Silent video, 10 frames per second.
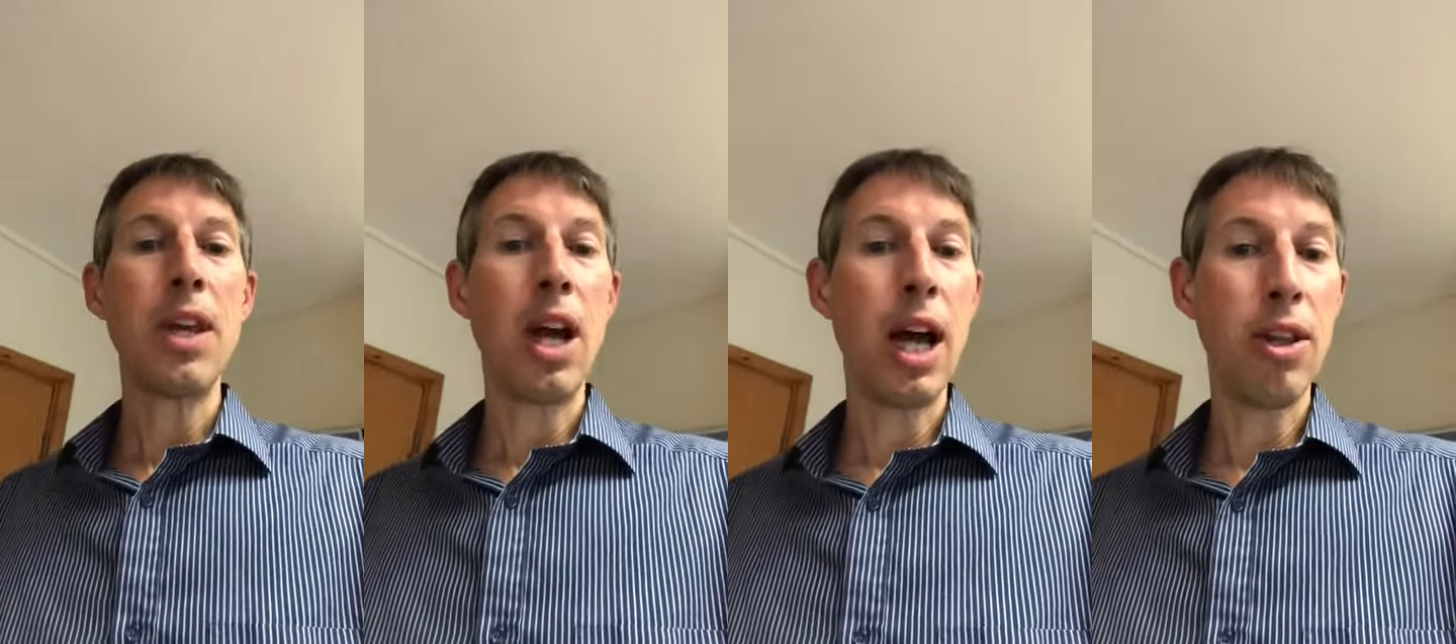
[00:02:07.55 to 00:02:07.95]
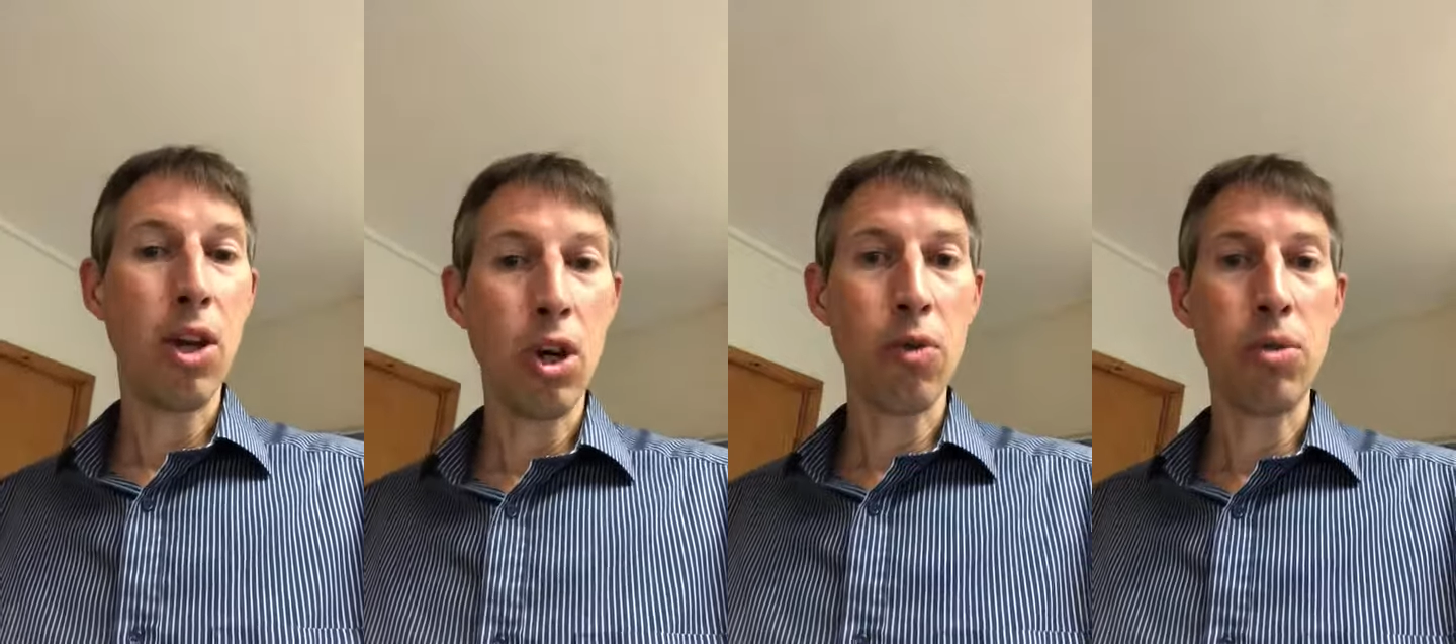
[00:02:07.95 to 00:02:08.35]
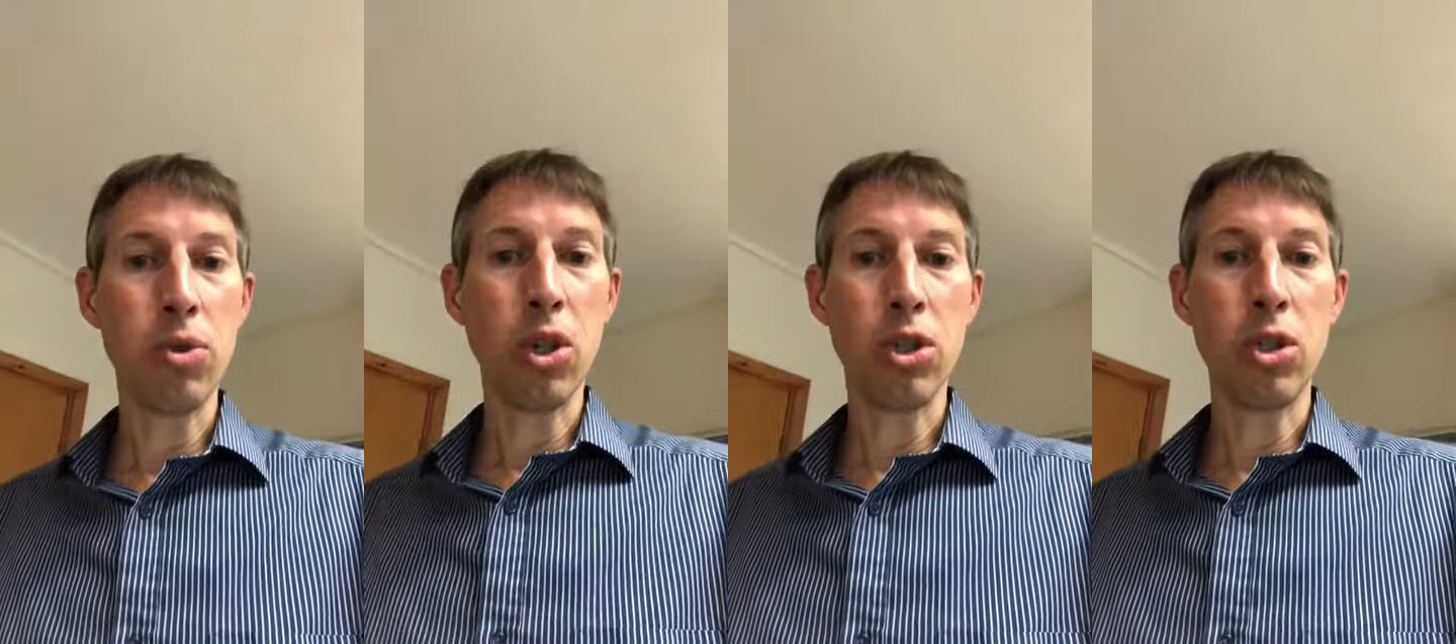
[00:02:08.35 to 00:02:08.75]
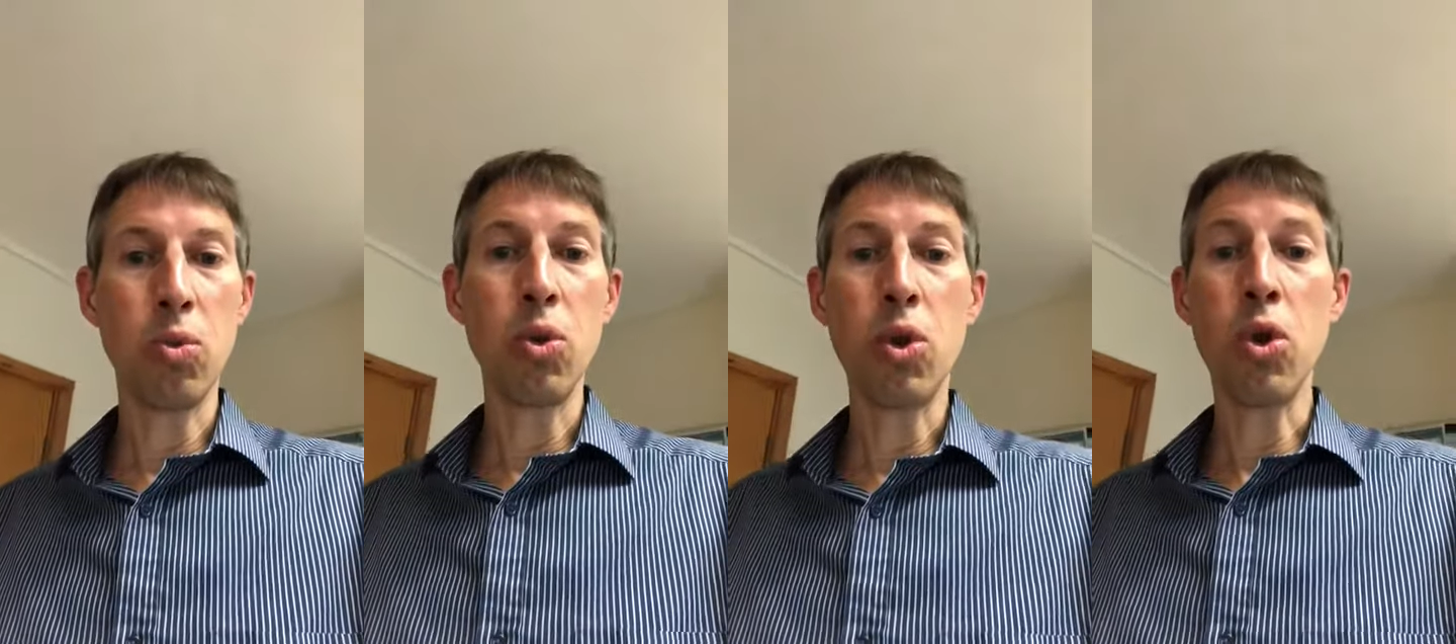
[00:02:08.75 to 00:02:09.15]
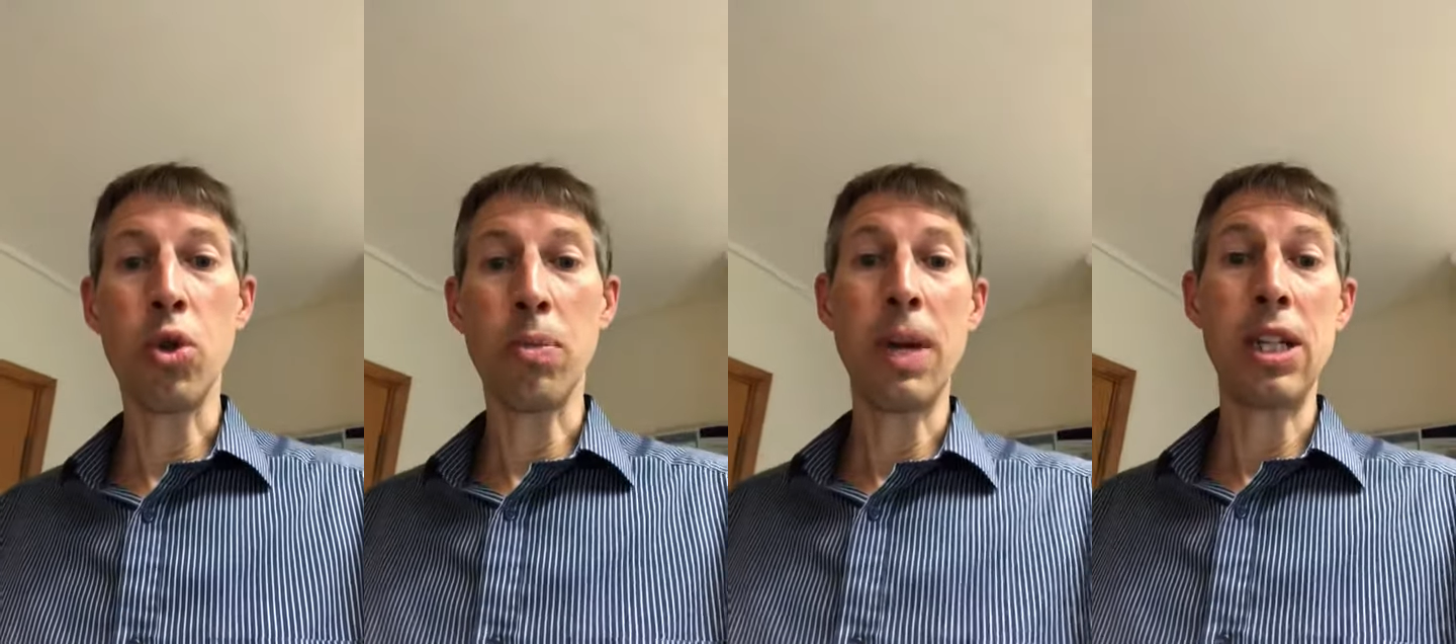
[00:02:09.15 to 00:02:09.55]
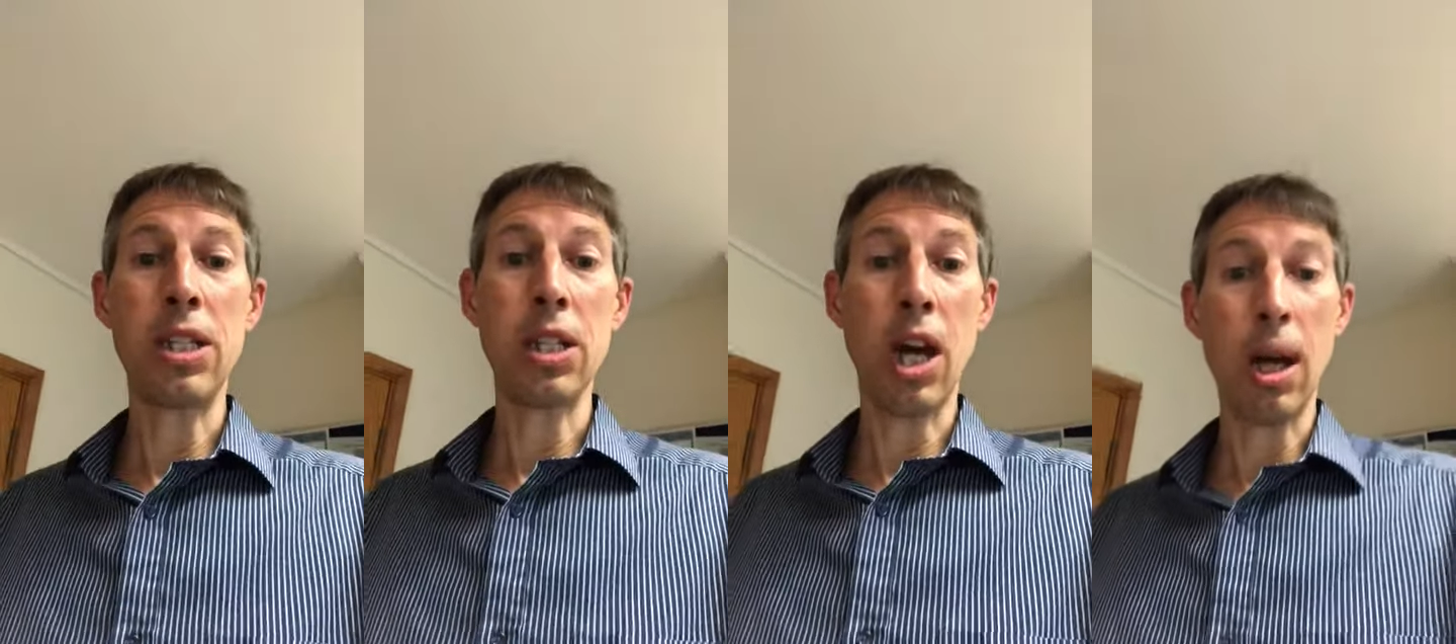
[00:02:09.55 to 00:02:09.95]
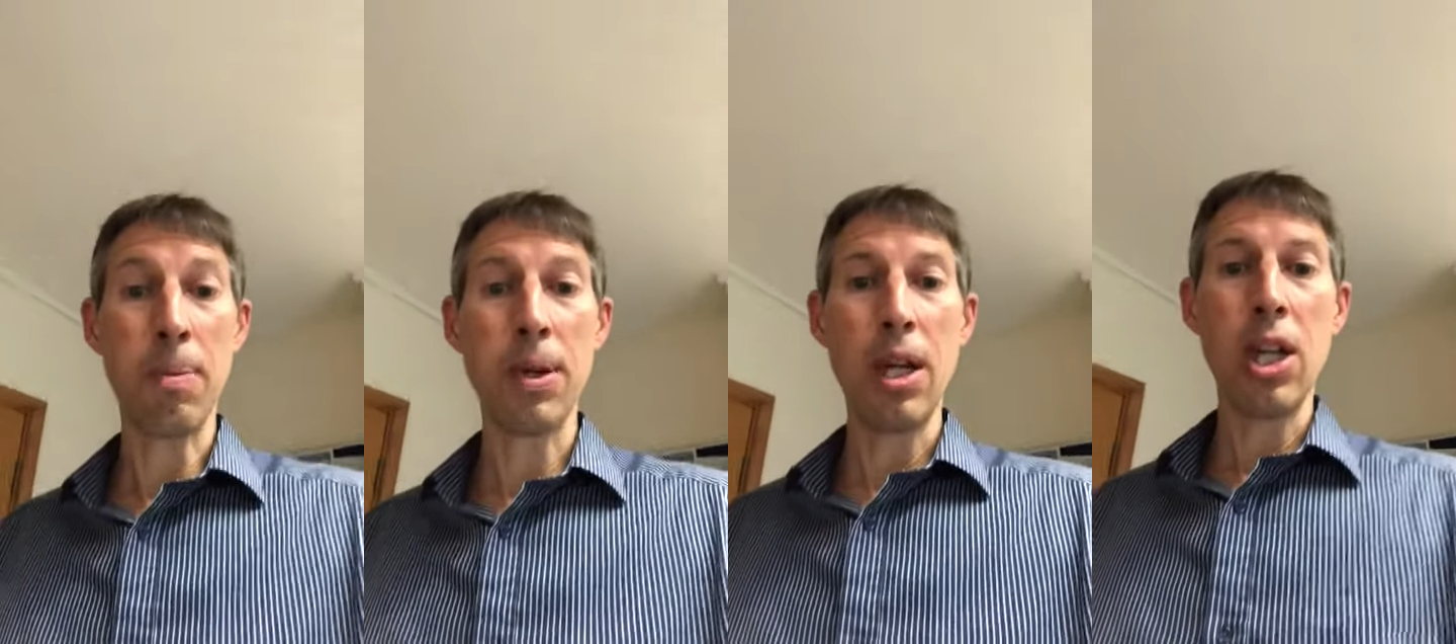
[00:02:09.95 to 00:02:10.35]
The hot room doctor will call the patient up